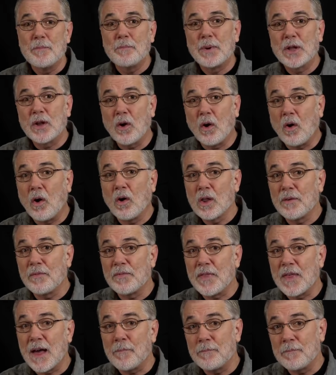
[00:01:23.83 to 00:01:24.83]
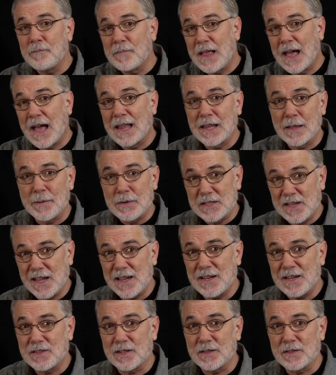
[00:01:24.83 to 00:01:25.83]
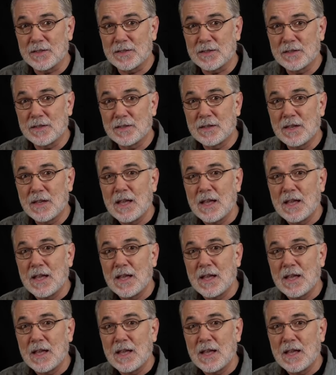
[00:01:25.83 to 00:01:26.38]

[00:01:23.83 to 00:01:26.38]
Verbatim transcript: but all of them had limitations.